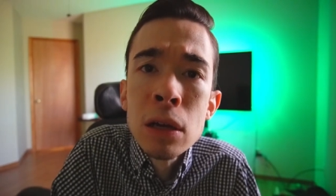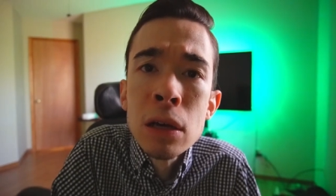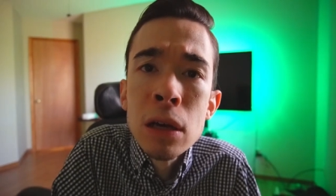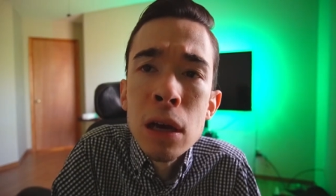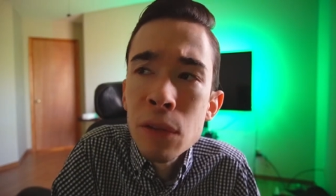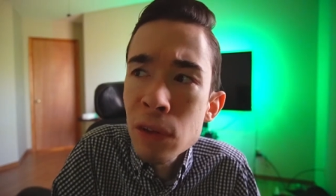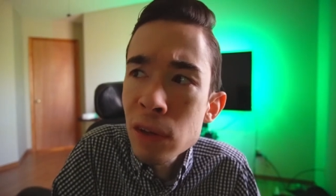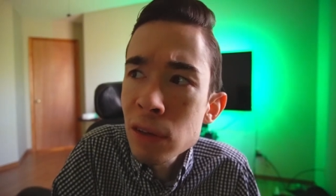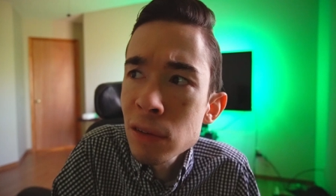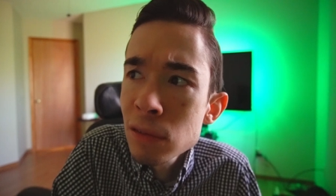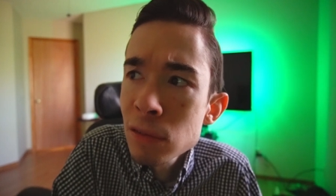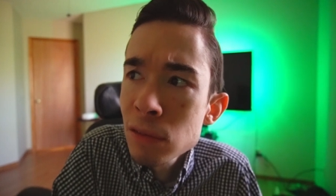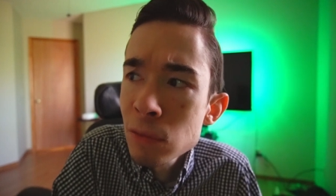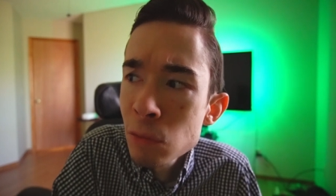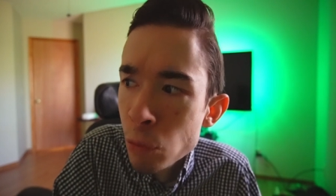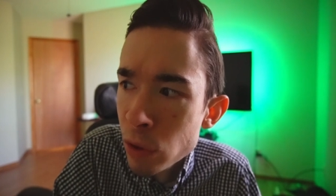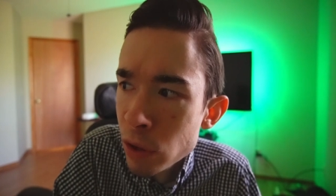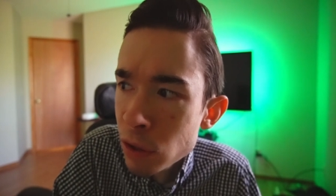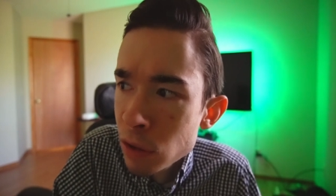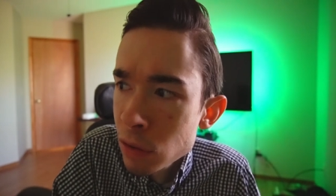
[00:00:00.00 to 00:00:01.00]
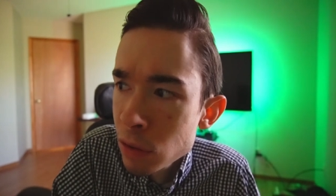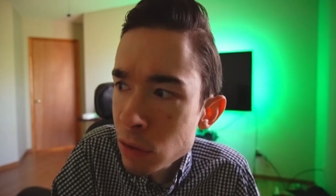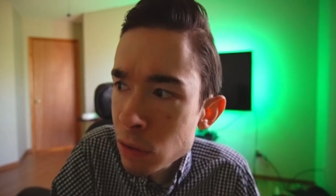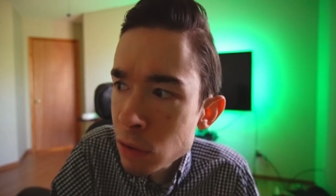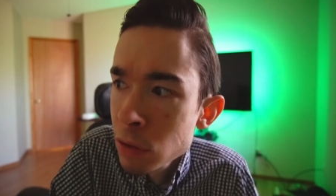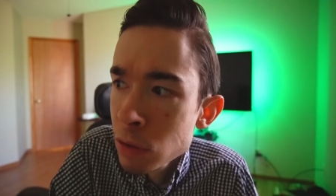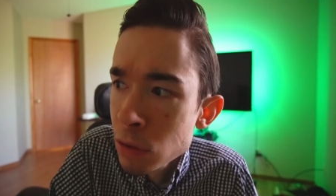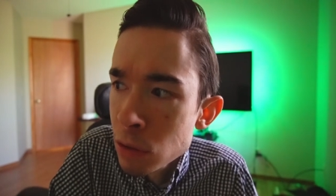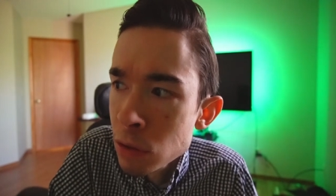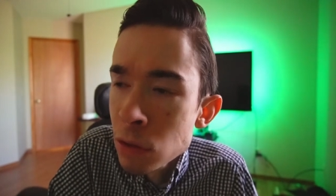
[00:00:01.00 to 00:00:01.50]
I think wing.
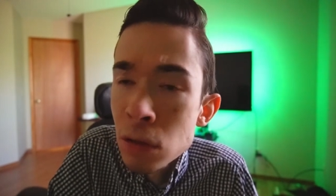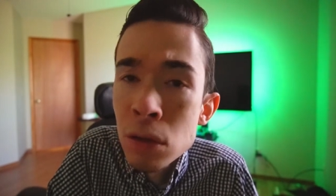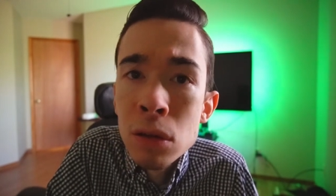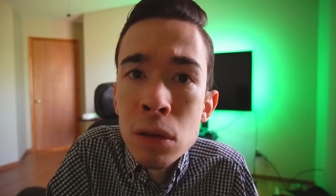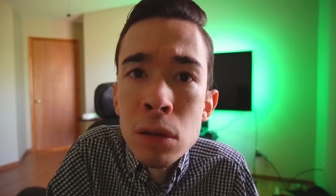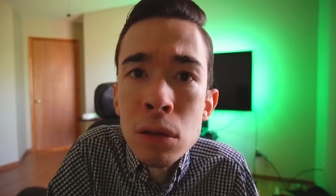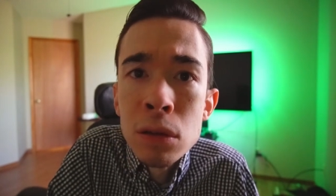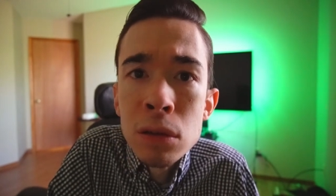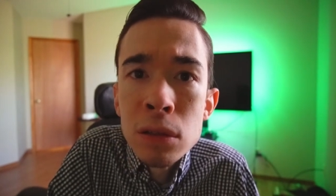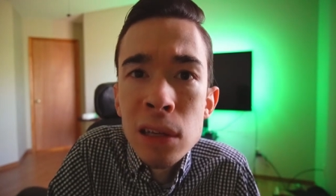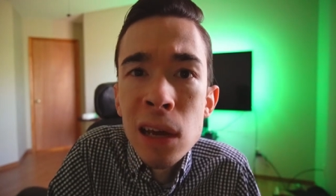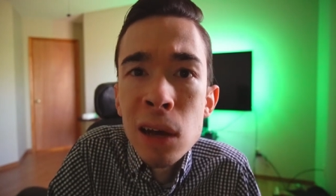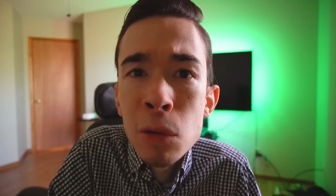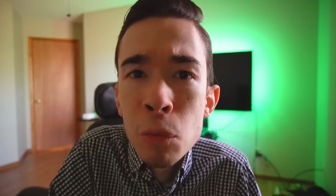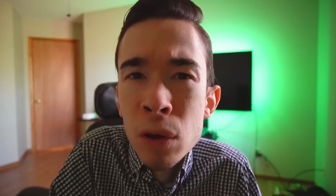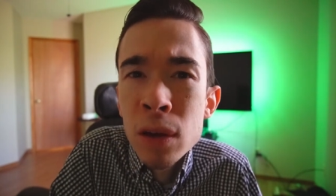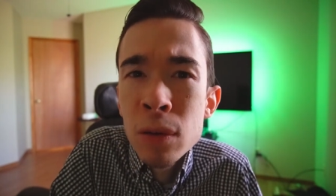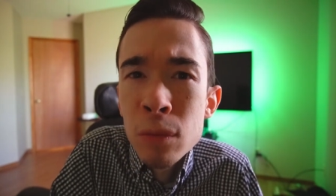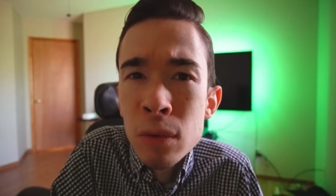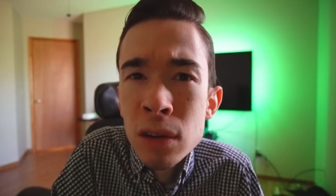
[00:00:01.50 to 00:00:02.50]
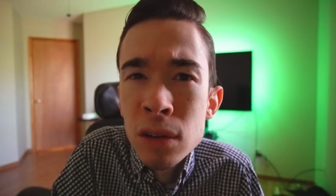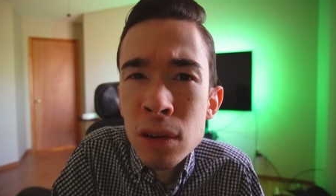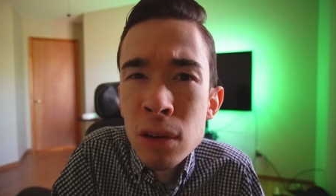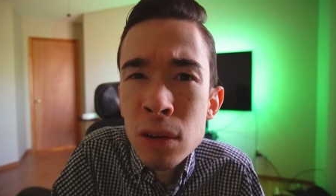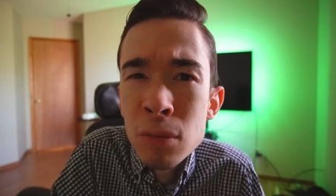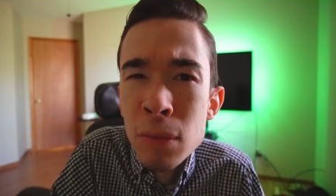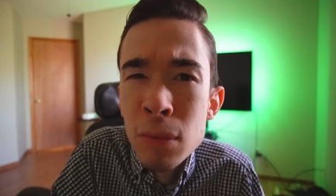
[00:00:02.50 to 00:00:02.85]
Yeah, wing window